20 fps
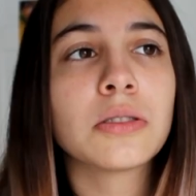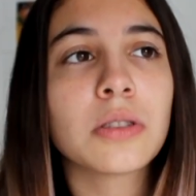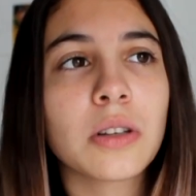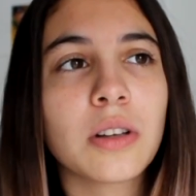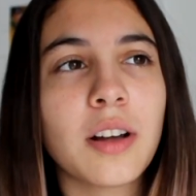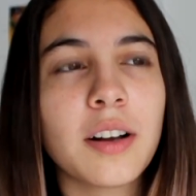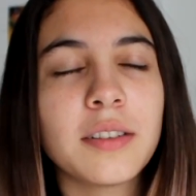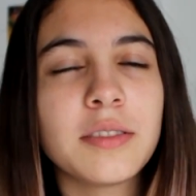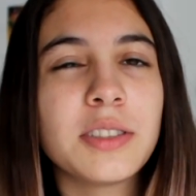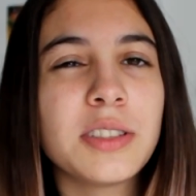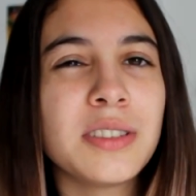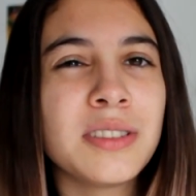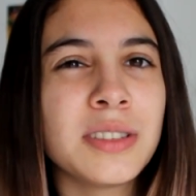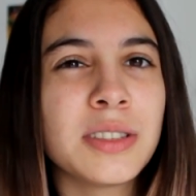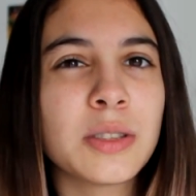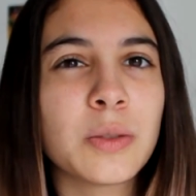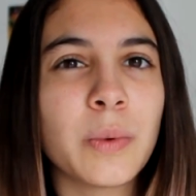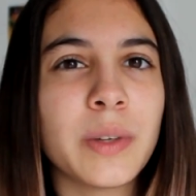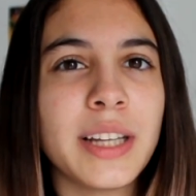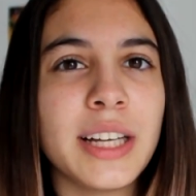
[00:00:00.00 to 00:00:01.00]
So a lot of
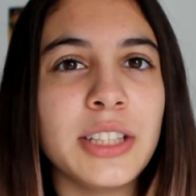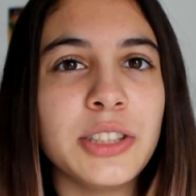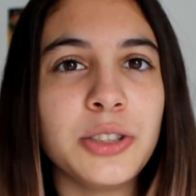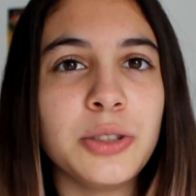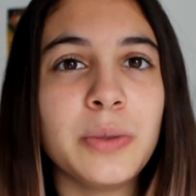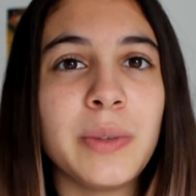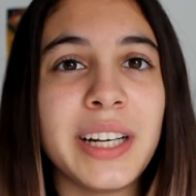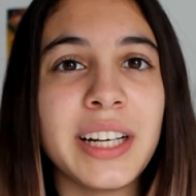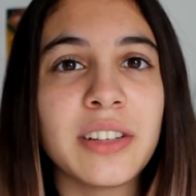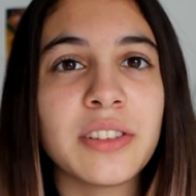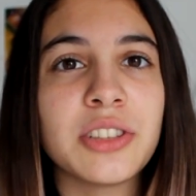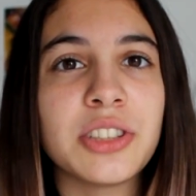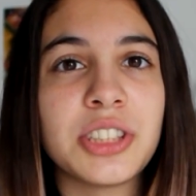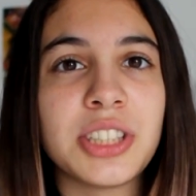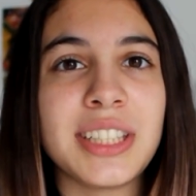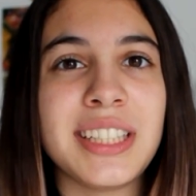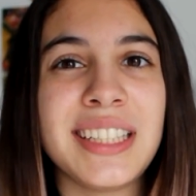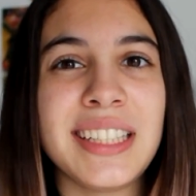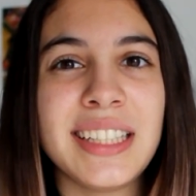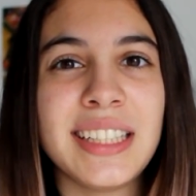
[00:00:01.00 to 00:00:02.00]
students, when they do
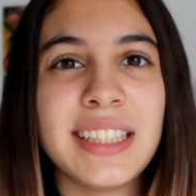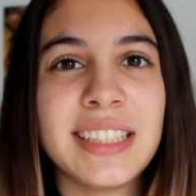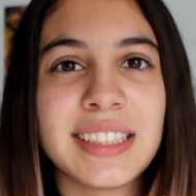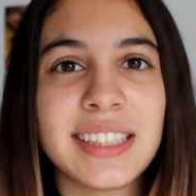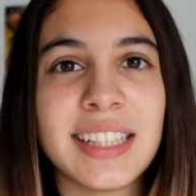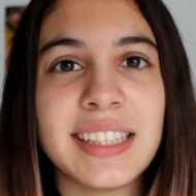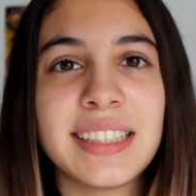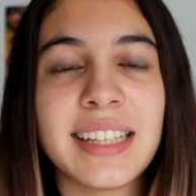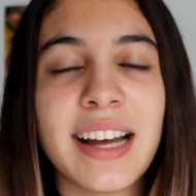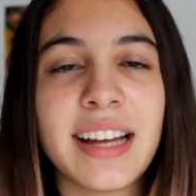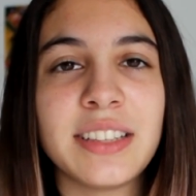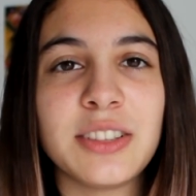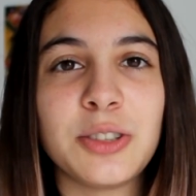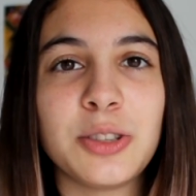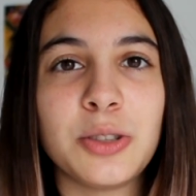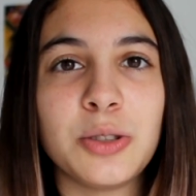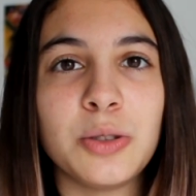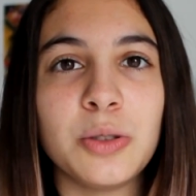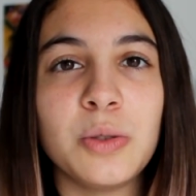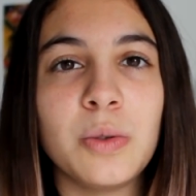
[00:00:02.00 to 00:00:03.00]
English EEs, they tend
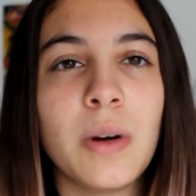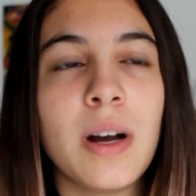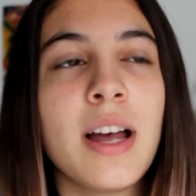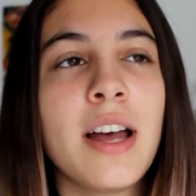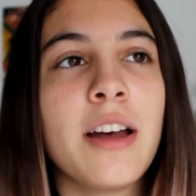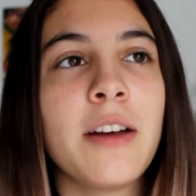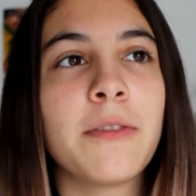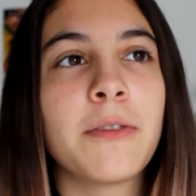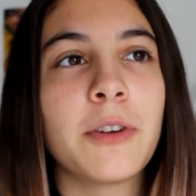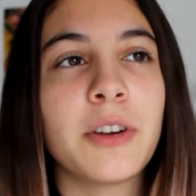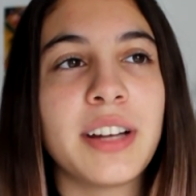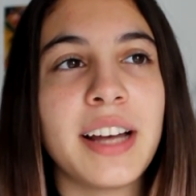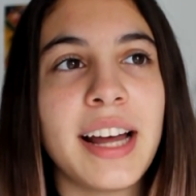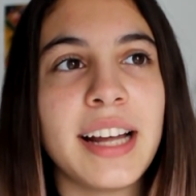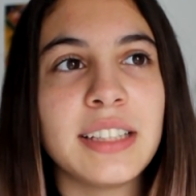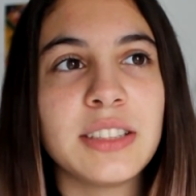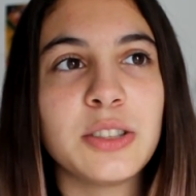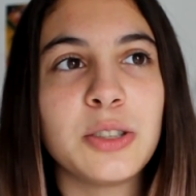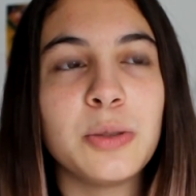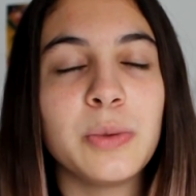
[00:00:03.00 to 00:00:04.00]
to
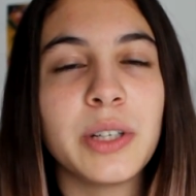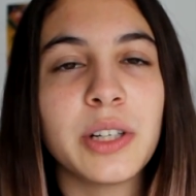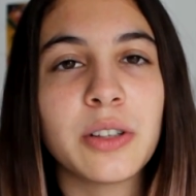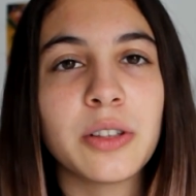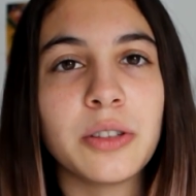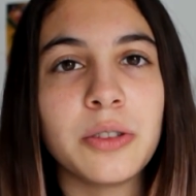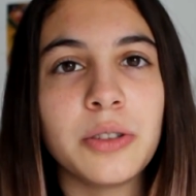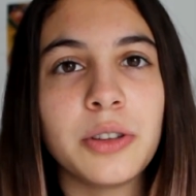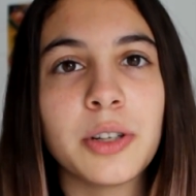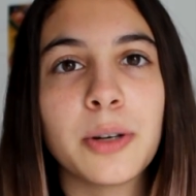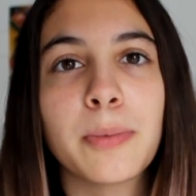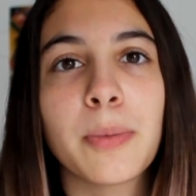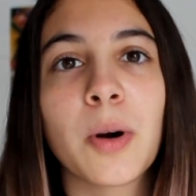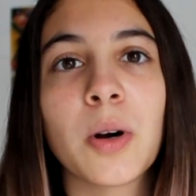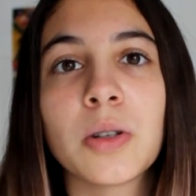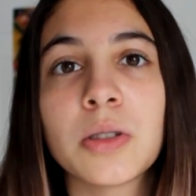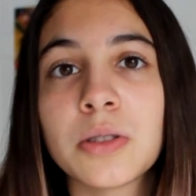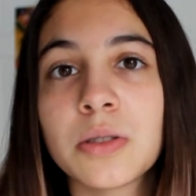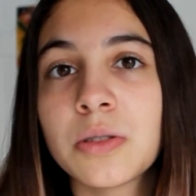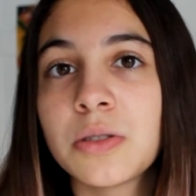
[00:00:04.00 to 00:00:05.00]
forget to include their
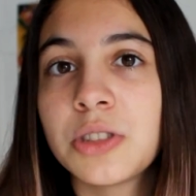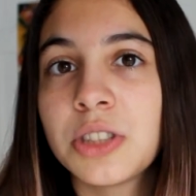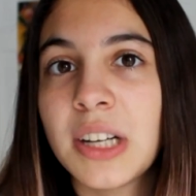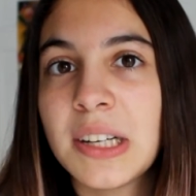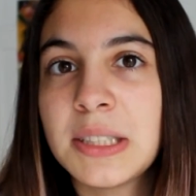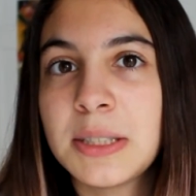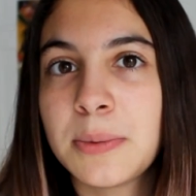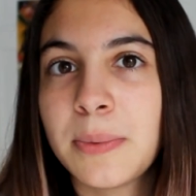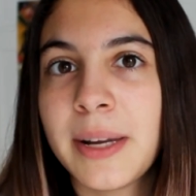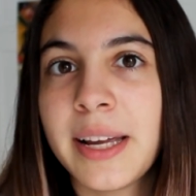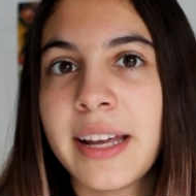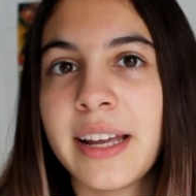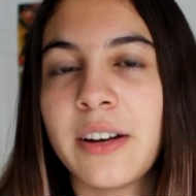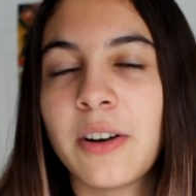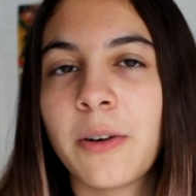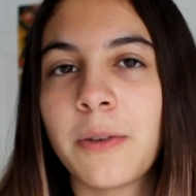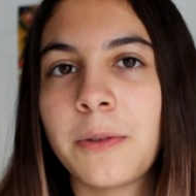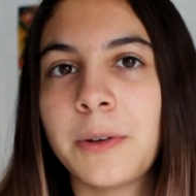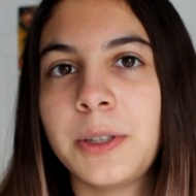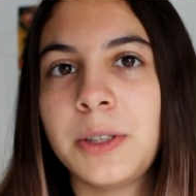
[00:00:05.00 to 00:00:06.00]
personal judgment and
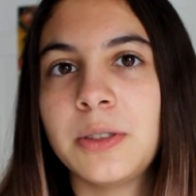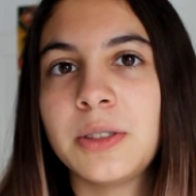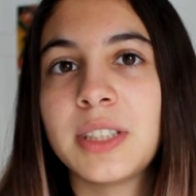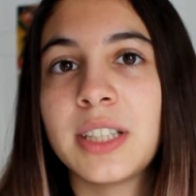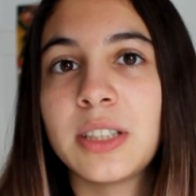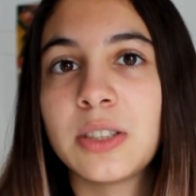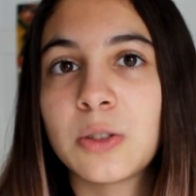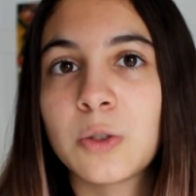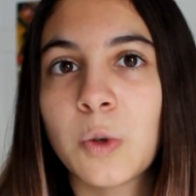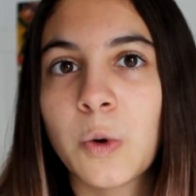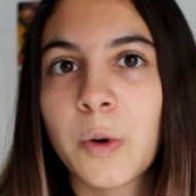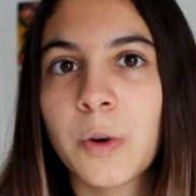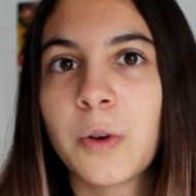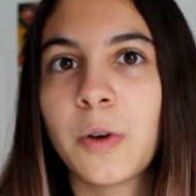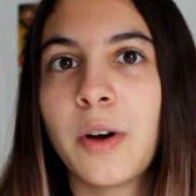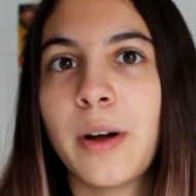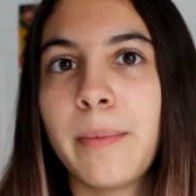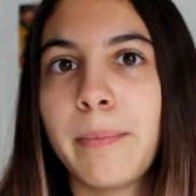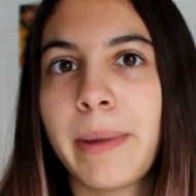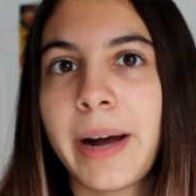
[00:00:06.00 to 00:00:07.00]
overuse
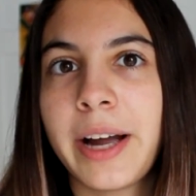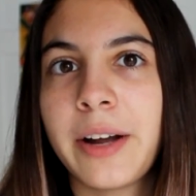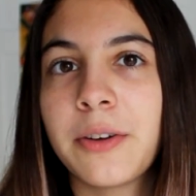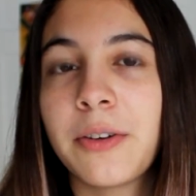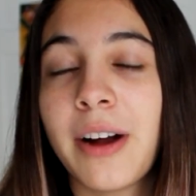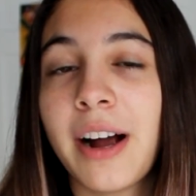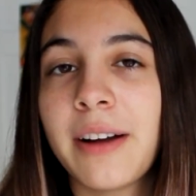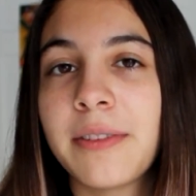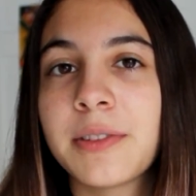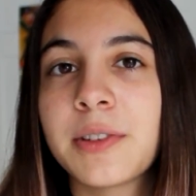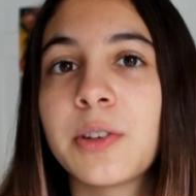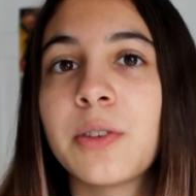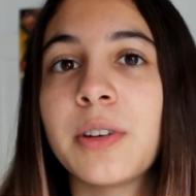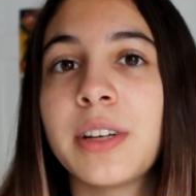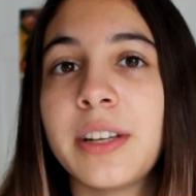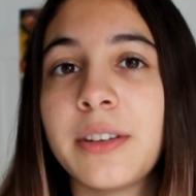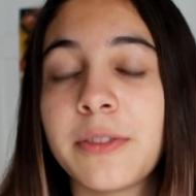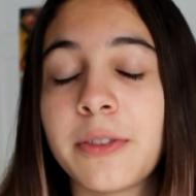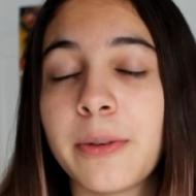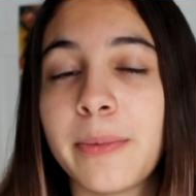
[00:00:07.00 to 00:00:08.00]
historical and biographical
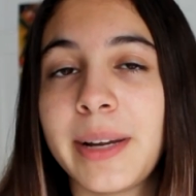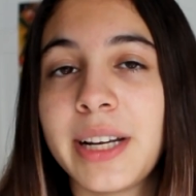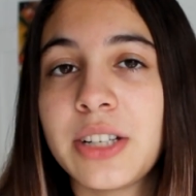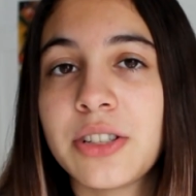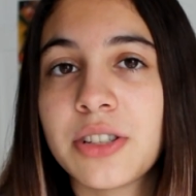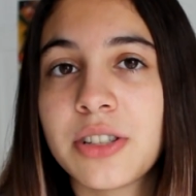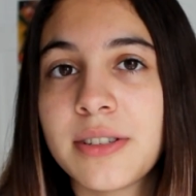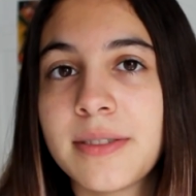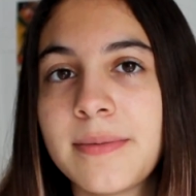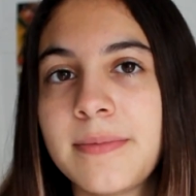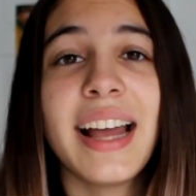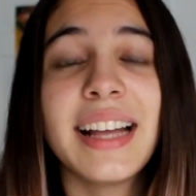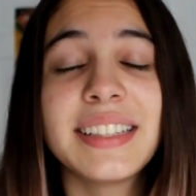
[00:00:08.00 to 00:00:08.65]
information.